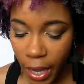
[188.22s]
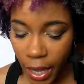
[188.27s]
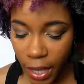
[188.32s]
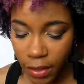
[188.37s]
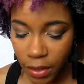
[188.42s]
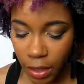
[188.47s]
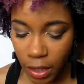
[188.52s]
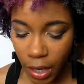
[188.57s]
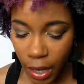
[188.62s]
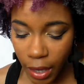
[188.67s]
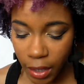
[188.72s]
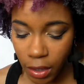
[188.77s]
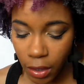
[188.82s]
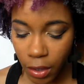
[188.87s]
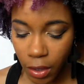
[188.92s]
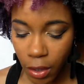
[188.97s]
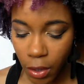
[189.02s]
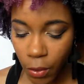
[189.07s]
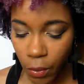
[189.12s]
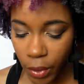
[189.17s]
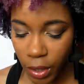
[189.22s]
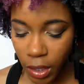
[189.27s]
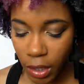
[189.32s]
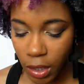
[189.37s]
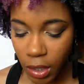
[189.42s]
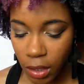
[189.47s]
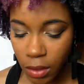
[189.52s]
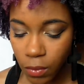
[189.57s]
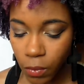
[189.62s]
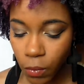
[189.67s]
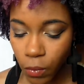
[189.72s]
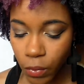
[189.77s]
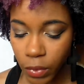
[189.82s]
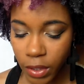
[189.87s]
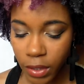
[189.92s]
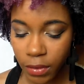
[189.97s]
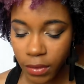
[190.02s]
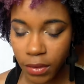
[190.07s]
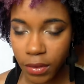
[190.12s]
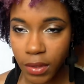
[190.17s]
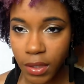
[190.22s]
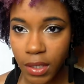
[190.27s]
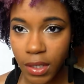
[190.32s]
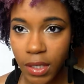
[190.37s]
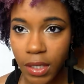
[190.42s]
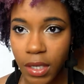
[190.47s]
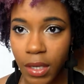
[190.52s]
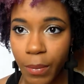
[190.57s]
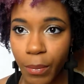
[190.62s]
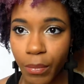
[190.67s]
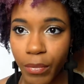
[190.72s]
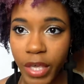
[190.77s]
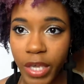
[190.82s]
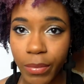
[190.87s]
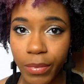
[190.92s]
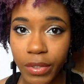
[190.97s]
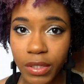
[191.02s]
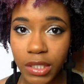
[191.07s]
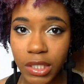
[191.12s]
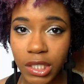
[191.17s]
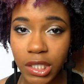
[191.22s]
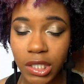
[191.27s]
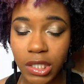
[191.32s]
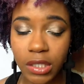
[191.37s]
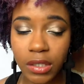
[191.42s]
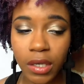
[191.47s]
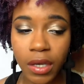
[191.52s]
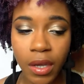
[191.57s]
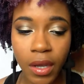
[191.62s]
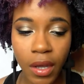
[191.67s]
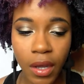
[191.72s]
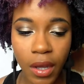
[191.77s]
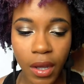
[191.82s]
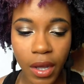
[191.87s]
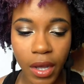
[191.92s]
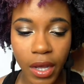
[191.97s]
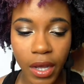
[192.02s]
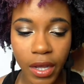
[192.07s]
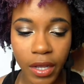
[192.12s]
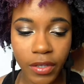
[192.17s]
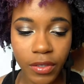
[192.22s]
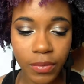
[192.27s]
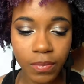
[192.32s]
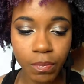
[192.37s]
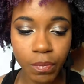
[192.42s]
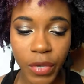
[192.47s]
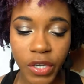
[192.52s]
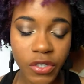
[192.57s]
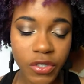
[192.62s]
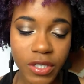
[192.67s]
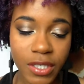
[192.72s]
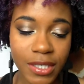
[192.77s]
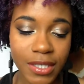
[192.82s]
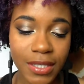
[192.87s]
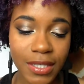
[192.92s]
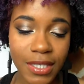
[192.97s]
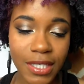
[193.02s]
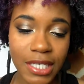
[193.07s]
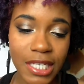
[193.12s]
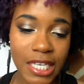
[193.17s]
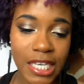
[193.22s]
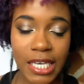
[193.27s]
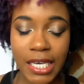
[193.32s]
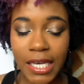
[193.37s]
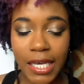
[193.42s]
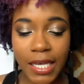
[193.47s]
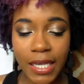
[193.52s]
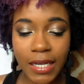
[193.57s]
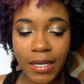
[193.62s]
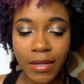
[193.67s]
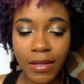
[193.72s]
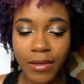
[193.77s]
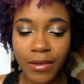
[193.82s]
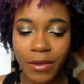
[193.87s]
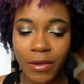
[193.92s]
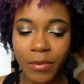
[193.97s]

And then I go in with the Maybelline BetterSkin